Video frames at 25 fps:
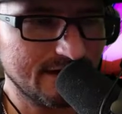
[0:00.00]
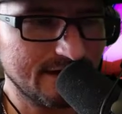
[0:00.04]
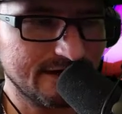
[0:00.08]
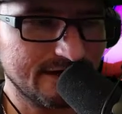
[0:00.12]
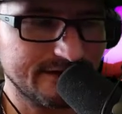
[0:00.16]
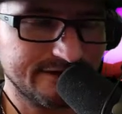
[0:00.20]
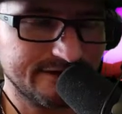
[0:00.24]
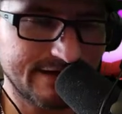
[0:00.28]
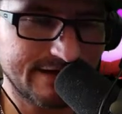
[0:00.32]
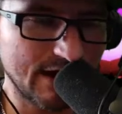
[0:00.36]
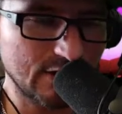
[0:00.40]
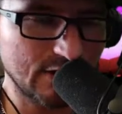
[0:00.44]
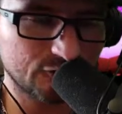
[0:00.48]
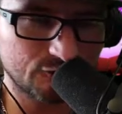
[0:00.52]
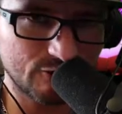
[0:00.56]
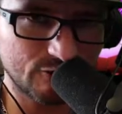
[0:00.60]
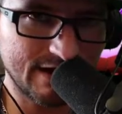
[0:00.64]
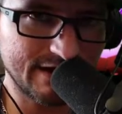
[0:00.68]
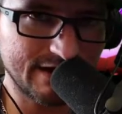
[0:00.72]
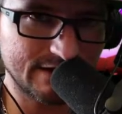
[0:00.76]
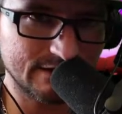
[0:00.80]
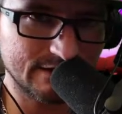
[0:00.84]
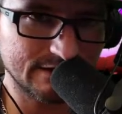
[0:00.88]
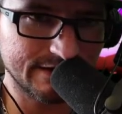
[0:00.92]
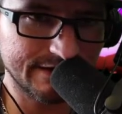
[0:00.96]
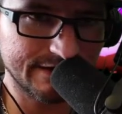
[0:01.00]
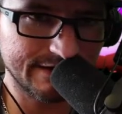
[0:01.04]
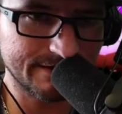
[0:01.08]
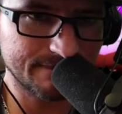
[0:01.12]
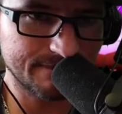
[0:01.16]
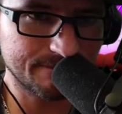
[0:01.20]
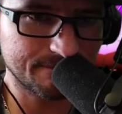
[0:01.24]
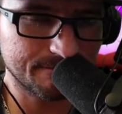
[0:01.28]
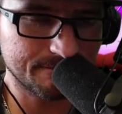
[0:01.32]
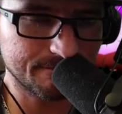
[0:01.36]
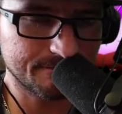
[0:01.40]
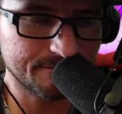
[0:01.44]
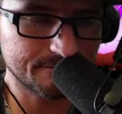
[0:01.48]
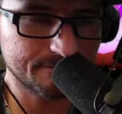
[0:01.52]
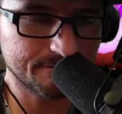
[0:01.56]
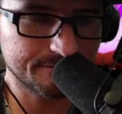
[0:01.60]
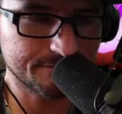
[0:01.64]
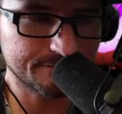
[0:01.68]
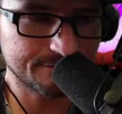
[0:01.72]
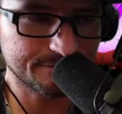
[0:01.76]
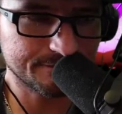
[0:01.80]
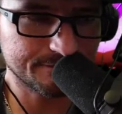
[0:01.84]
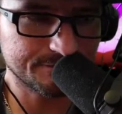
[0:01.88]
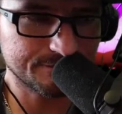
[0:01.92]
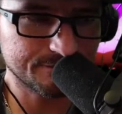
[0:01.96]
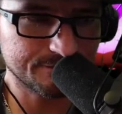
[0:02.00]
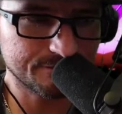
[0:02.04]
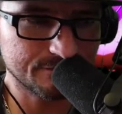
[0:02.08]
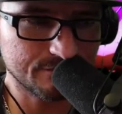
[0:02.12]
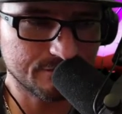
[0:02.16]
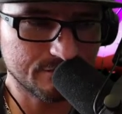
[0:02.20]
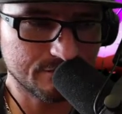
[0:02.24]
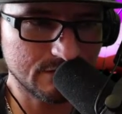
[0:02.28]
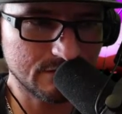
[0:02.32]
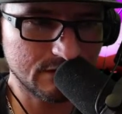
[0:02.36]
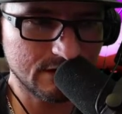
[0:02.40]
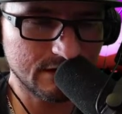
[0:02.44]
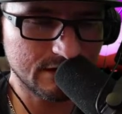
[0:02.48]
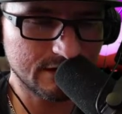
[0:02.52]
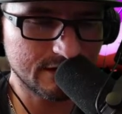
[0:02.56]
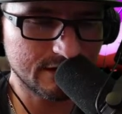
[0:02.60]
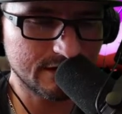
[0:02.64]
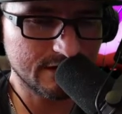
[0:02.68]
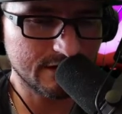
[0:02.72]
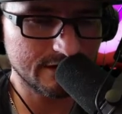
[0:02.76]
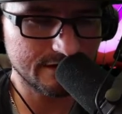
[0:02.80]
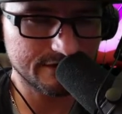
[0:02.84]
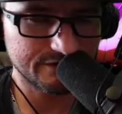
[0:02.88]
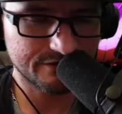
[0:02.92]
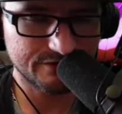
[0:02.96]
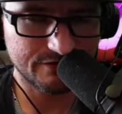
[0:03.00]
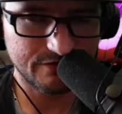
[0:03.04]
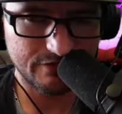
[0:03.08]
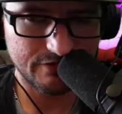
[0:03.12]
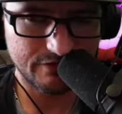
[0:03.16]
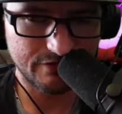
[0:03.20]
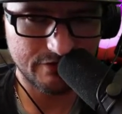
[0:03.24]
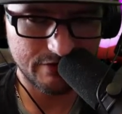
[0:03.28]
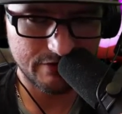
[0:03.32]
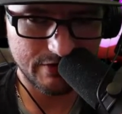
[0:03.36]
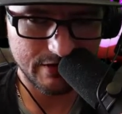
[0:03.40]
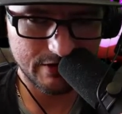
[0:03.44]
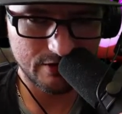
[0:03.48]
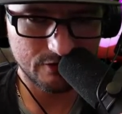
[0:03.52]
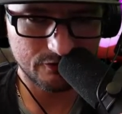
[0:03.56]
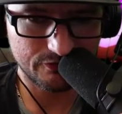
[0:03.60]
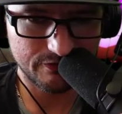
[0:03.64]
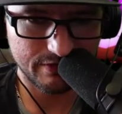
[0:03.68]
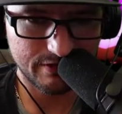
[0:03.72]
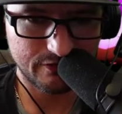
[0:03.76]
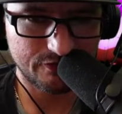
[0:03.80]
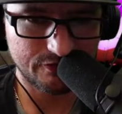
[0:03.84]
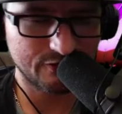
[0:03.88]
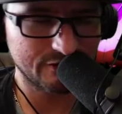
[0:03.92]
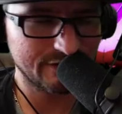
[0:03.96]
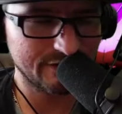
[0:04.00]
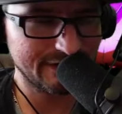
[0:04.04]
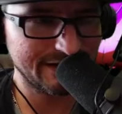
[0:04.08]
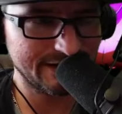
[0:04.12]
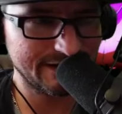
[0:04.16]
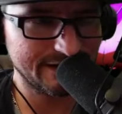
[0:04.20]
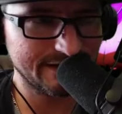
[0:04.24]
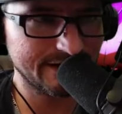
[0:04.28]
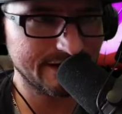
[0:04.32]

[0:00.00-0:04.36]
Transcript: downregulate because they don't think they're needed